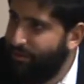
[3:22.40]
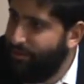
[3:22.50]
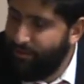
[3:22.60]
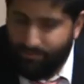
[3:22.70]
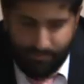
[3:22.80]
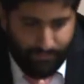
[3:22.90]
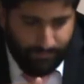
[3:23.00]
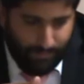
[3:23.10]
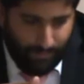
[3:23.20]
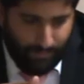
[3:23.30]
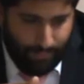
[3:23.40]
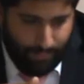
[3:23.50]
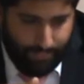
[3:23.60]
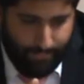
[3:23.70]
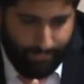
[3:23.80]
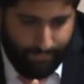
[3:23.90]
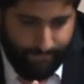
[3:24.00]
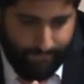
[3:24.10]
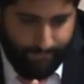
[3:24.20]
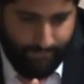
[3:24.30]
Nobody speaks.